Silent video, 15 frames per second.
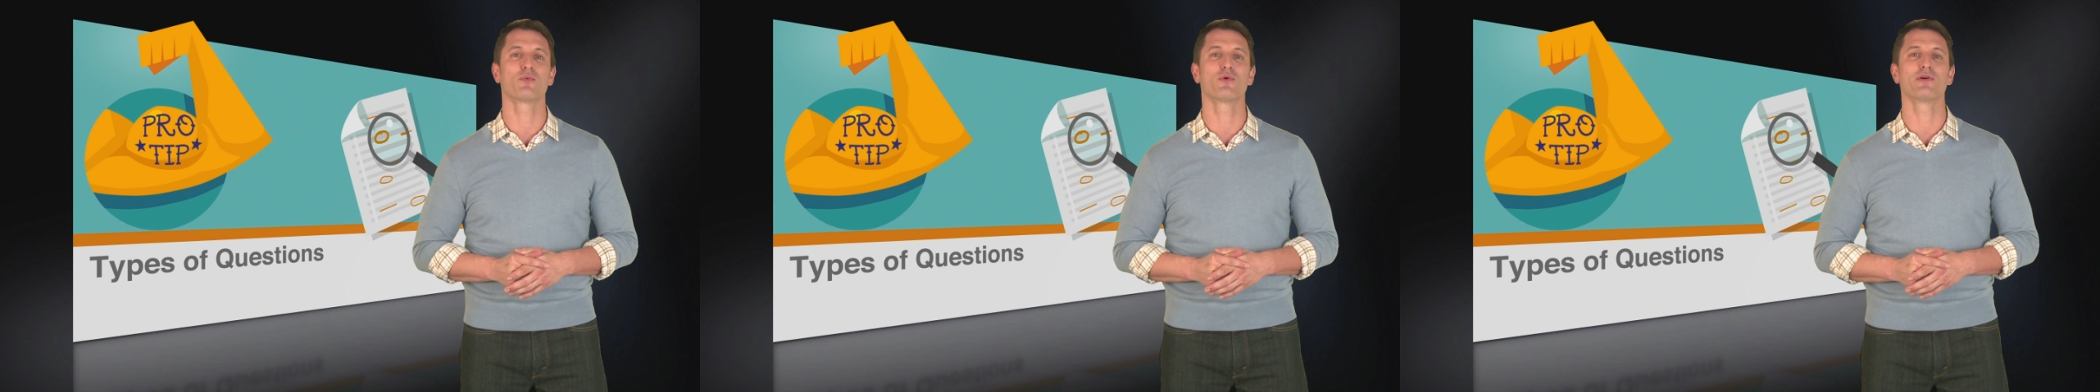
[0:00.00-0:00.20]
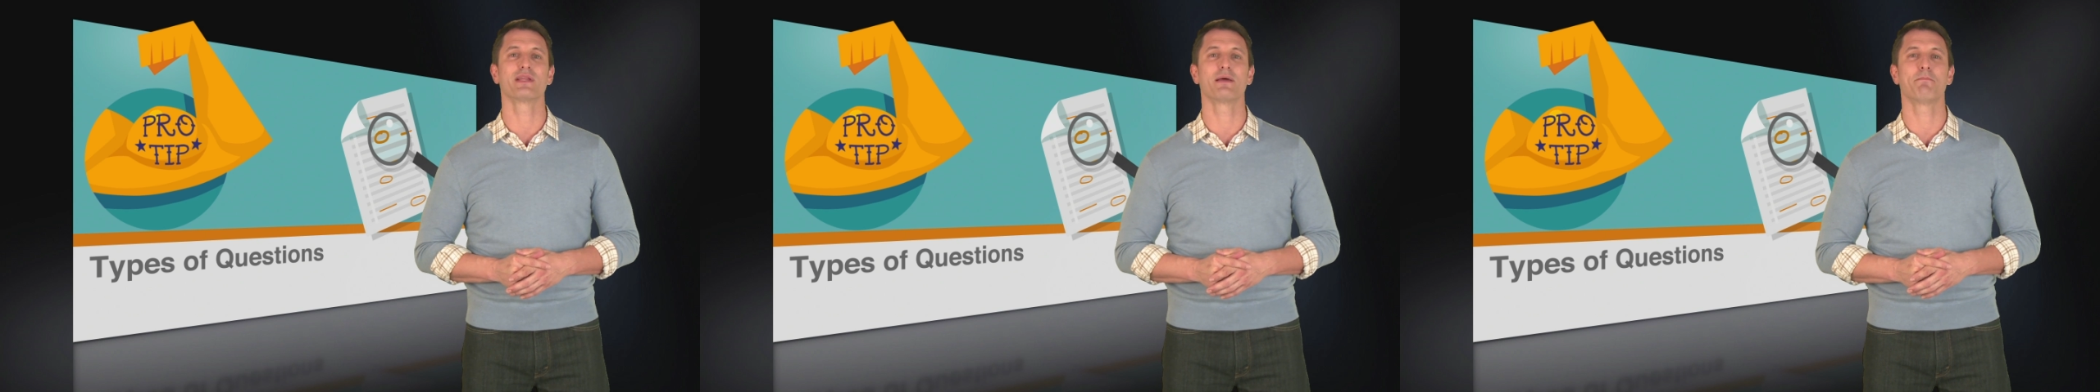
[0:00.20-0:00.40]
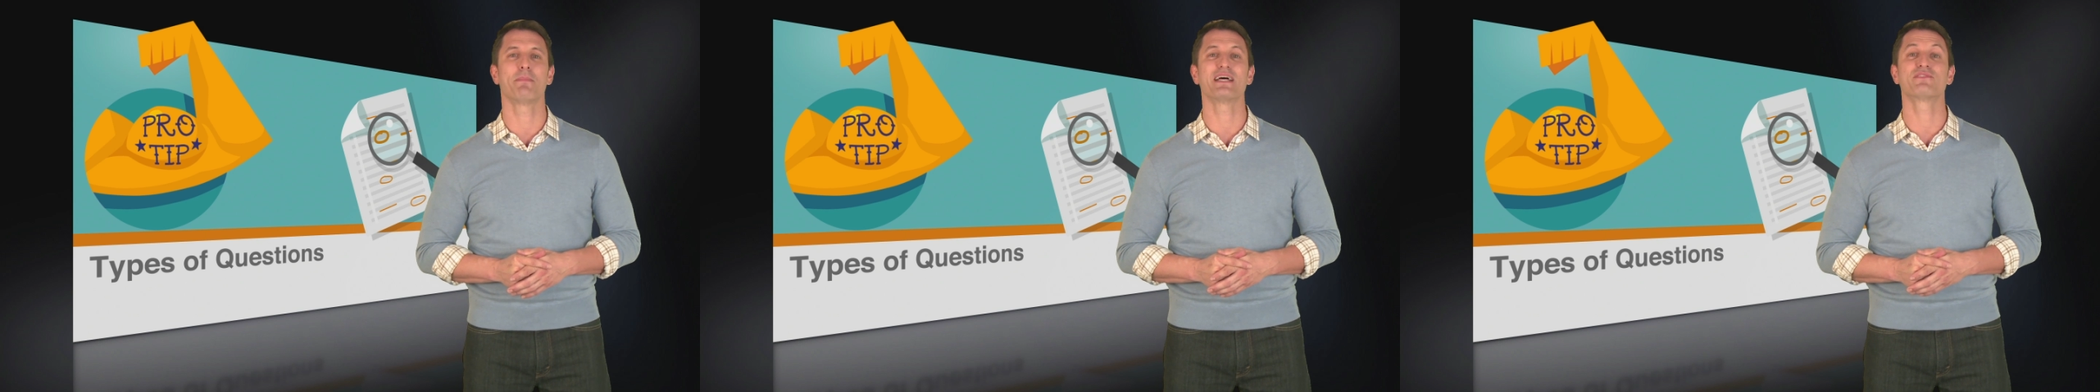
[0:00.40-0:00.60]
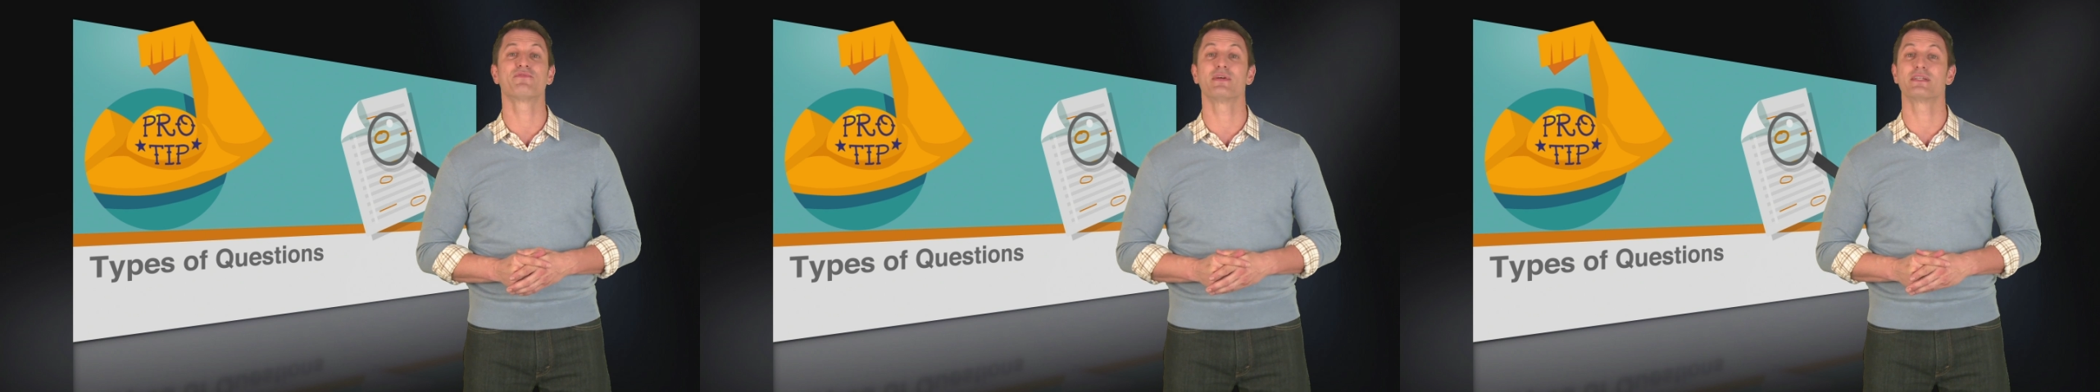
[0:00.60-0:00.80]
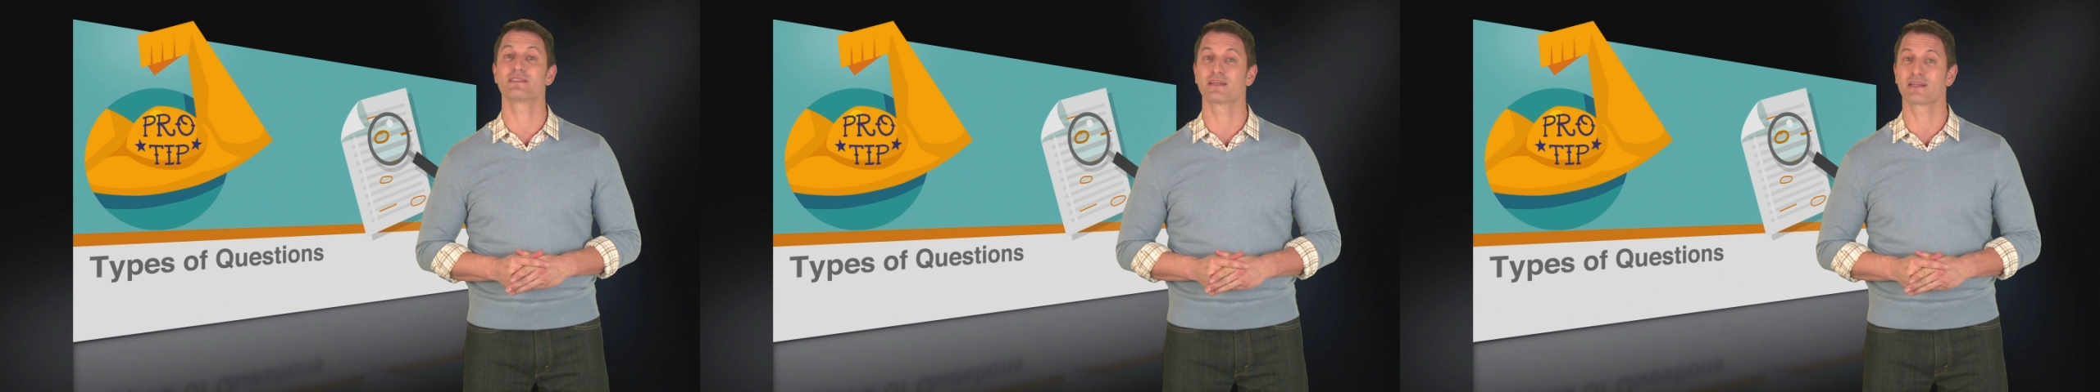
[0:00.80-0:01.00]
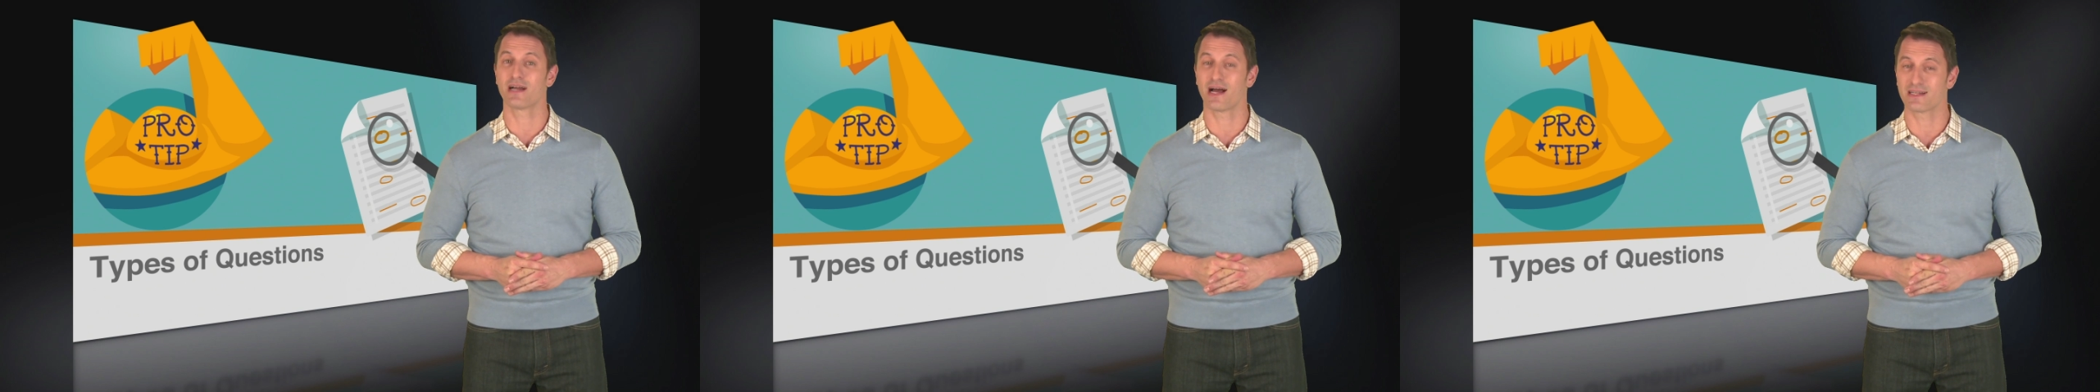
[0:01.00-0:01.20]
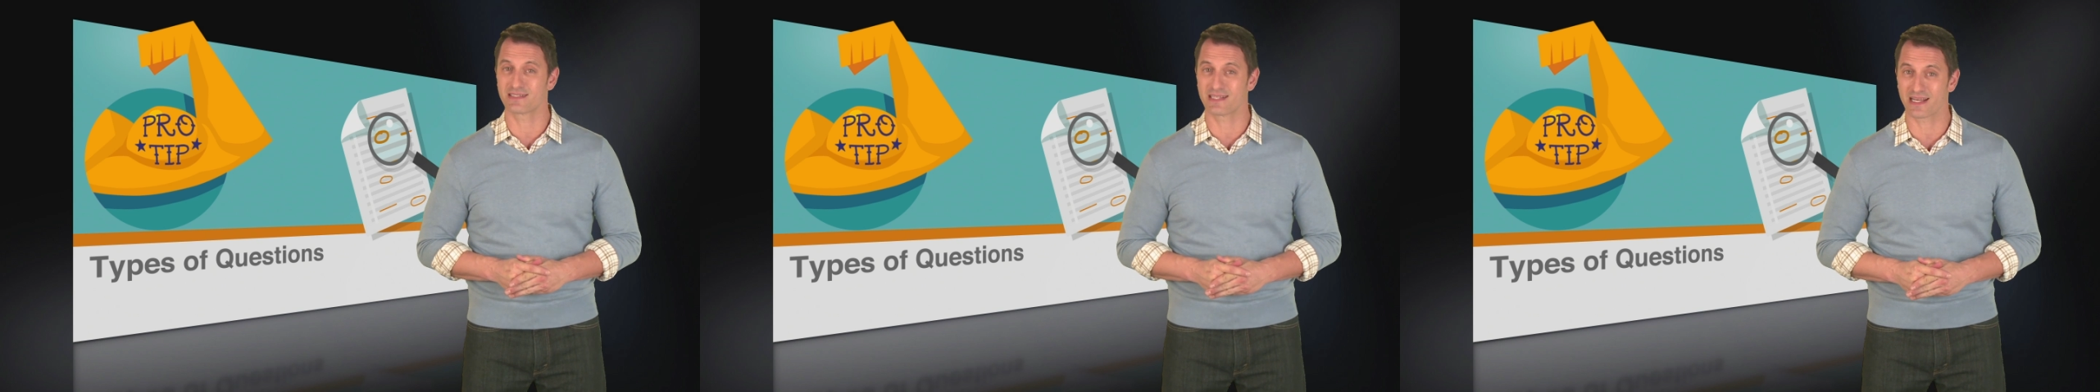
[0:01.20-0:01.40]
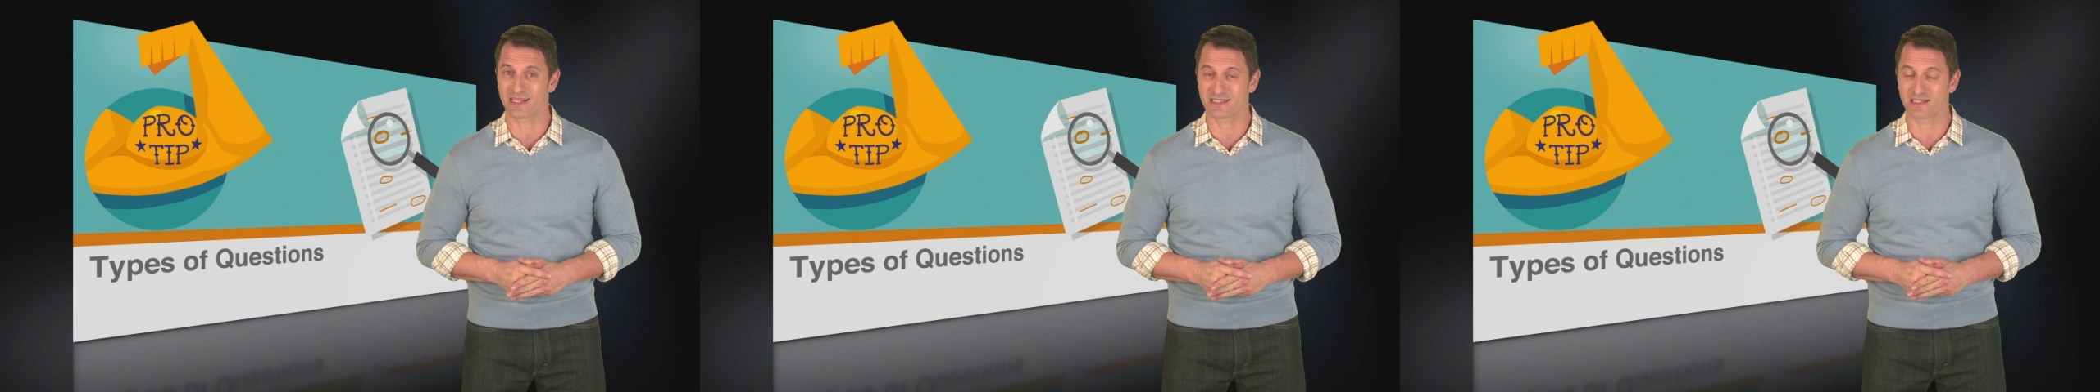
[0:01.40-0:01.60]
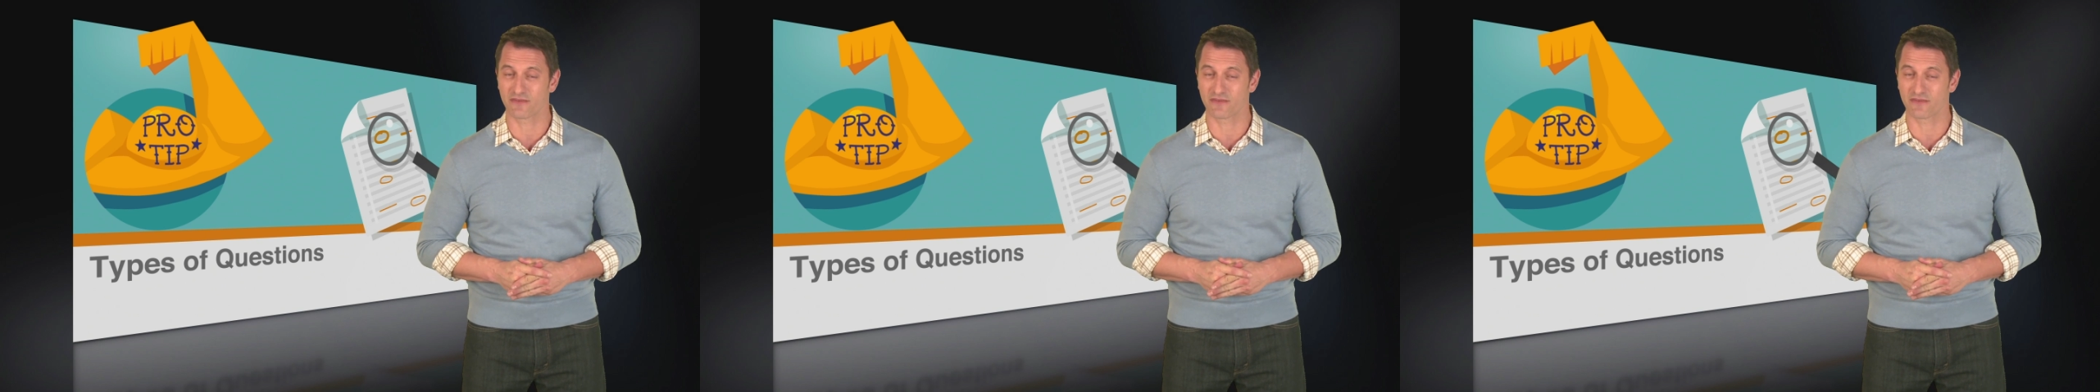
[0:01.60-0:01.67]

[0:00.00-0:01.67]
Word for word: word that best fits the context